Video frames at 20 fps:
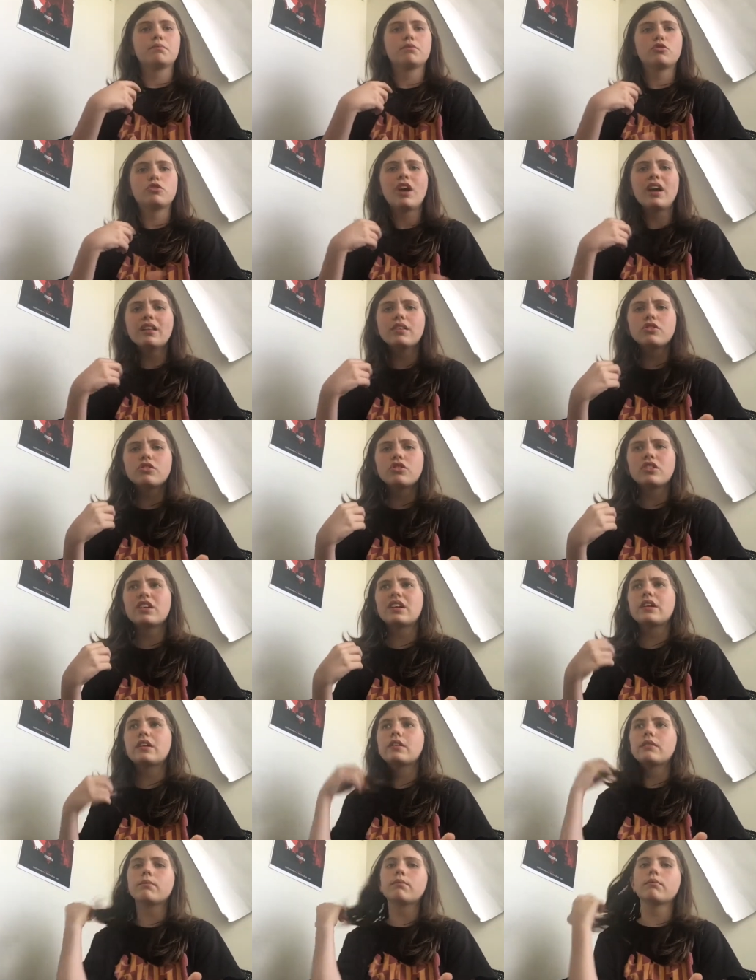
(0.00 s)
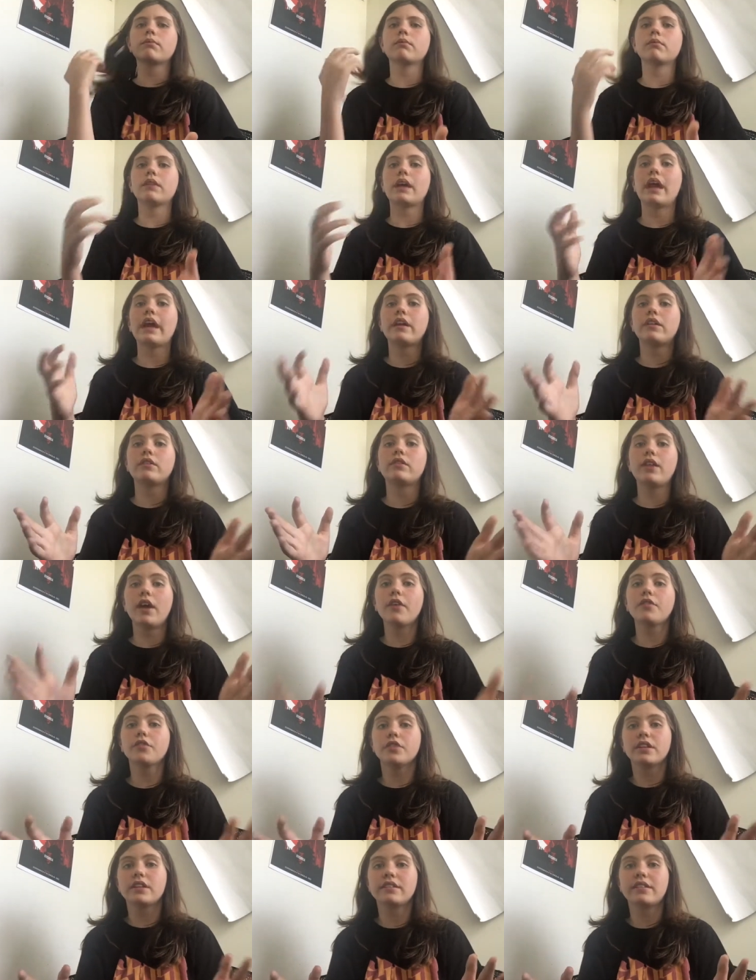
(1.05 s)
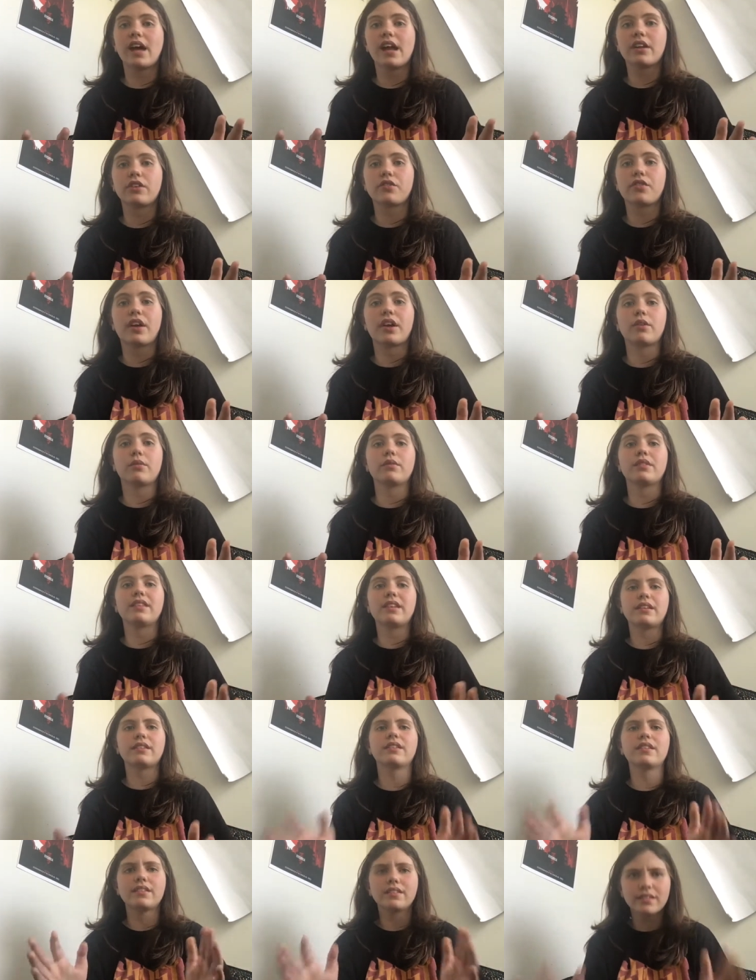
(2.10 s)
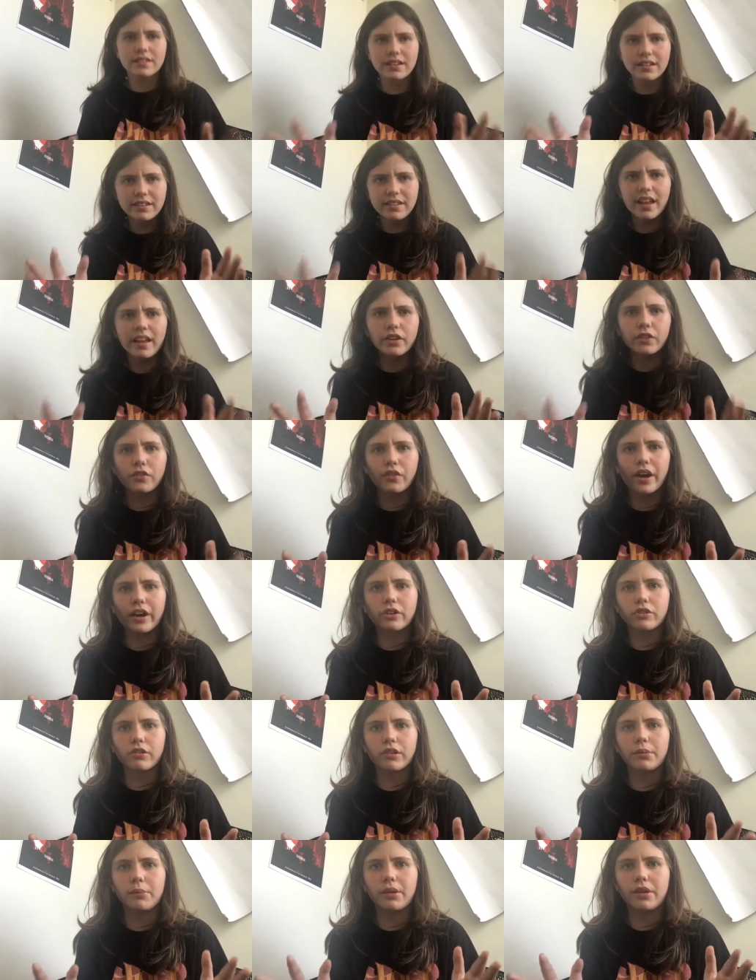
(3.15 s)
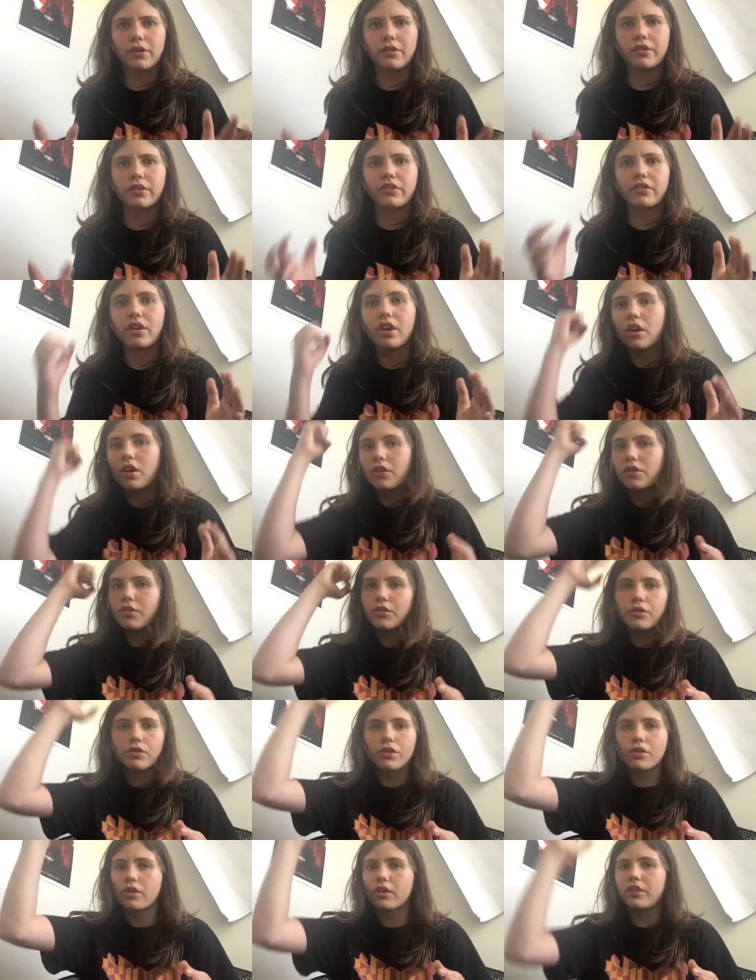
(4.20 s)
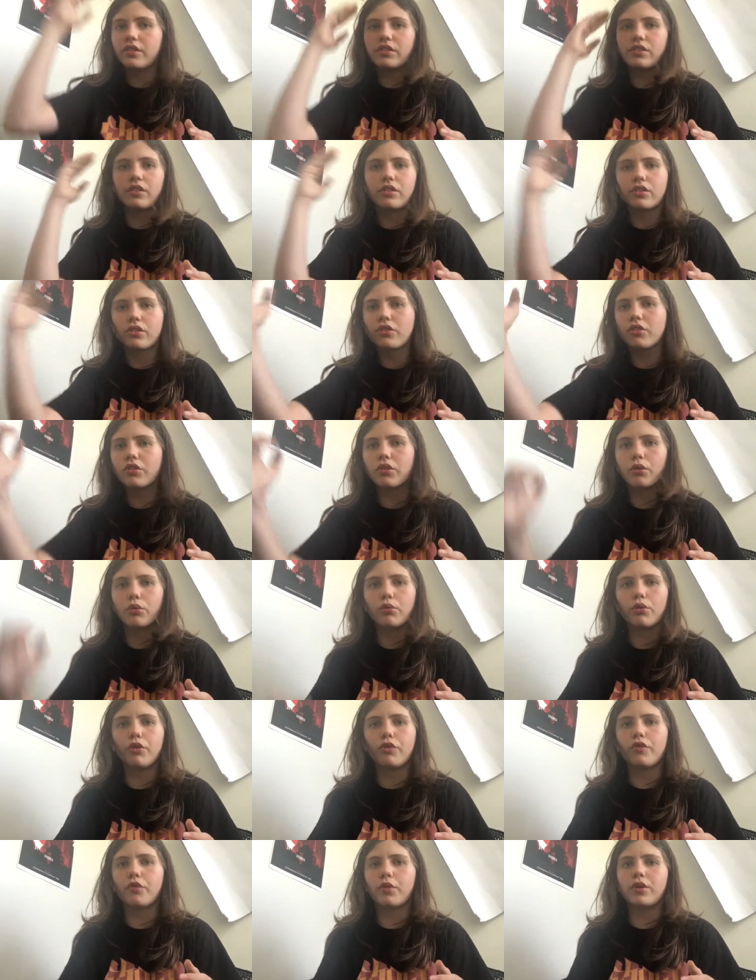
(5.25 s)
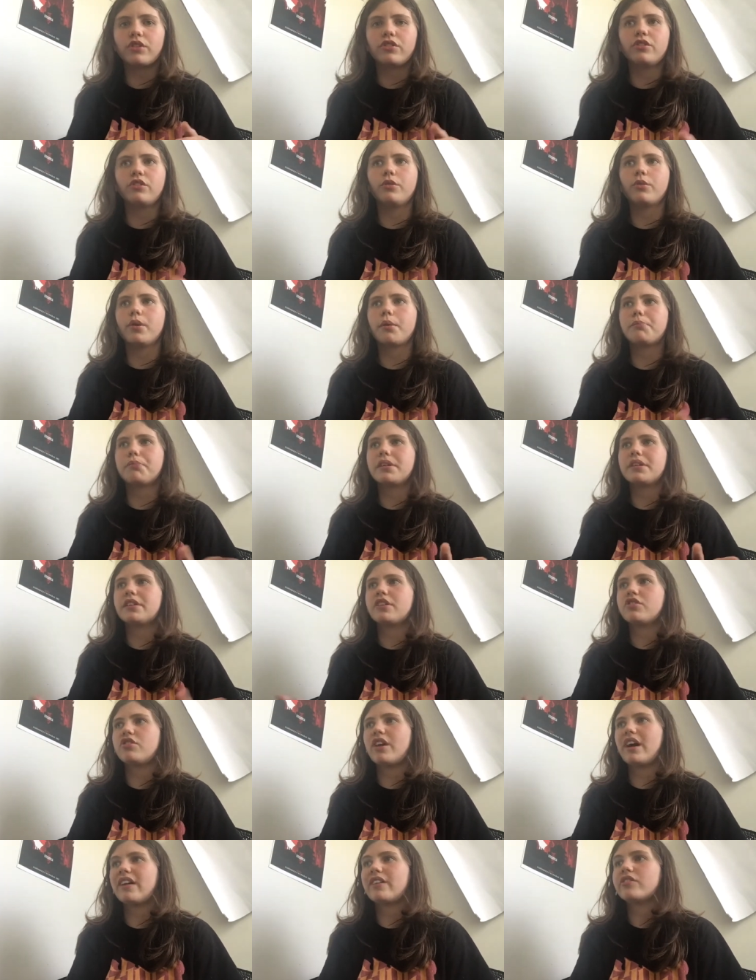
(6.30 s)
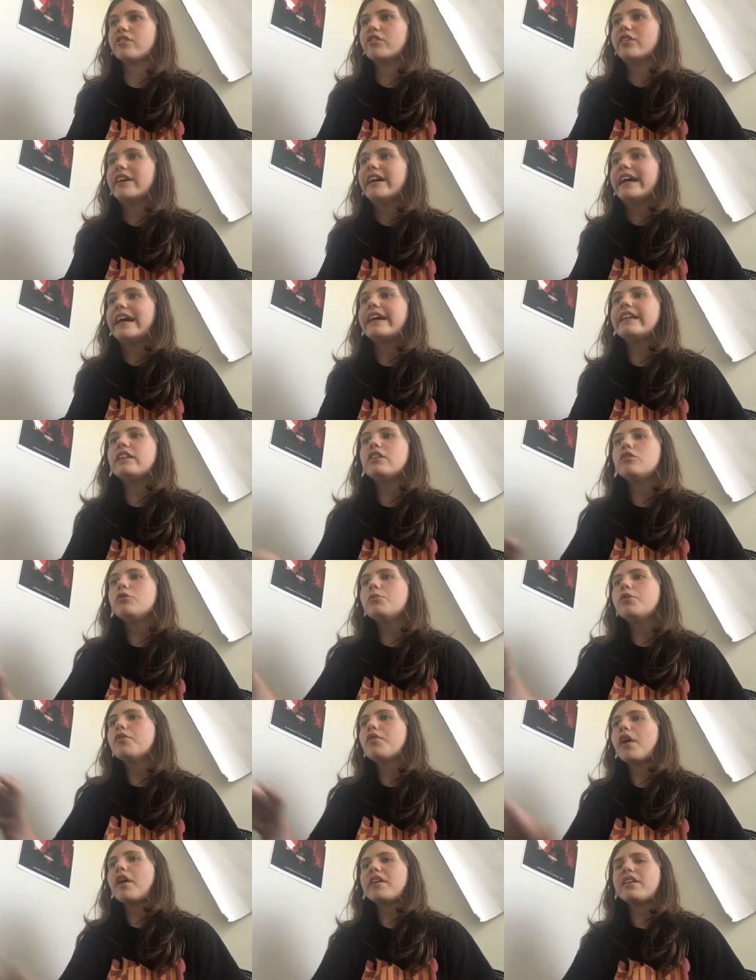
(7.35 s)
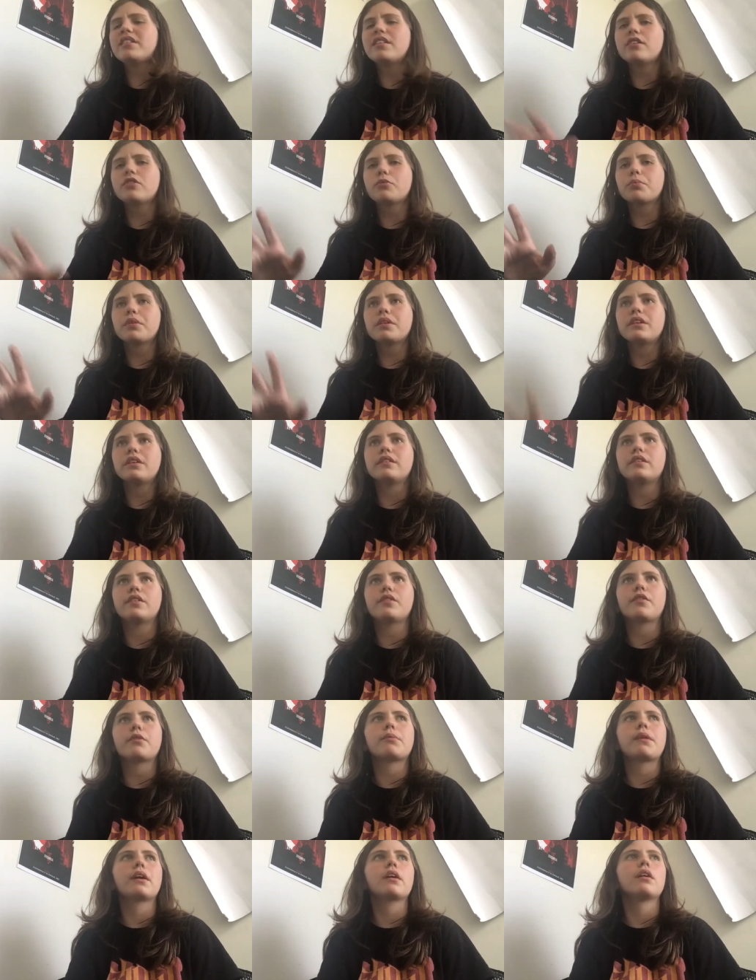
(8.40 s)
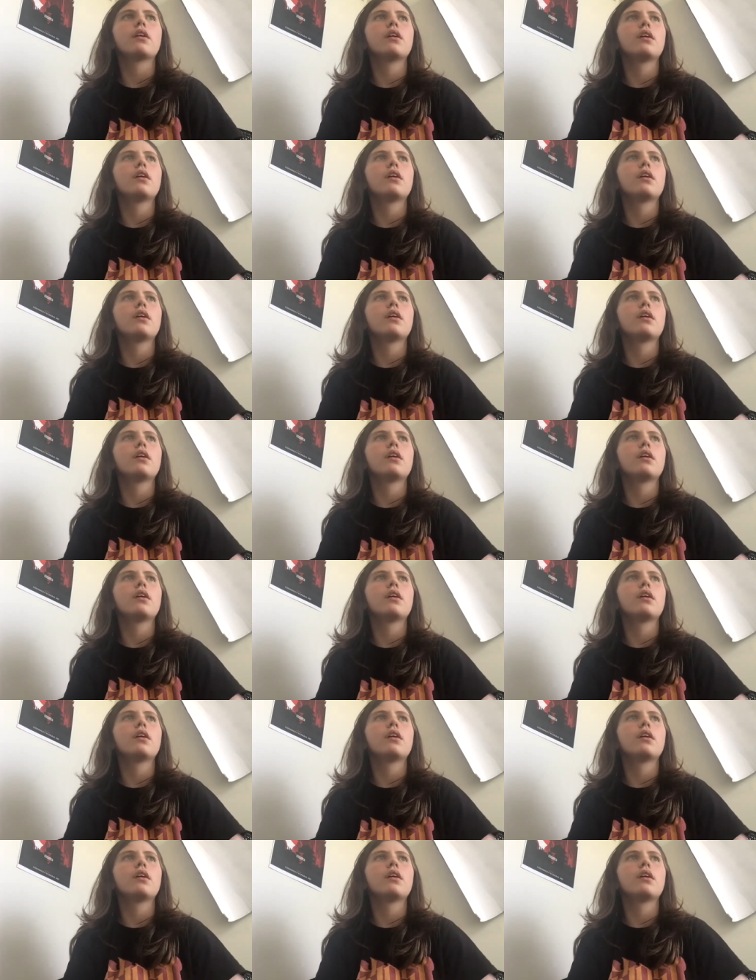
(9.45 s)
challenging, and definitely satisfying. The satisfactory meter is through the roof once you complete the challenge, and then you move on, and then it's pretty easy from there.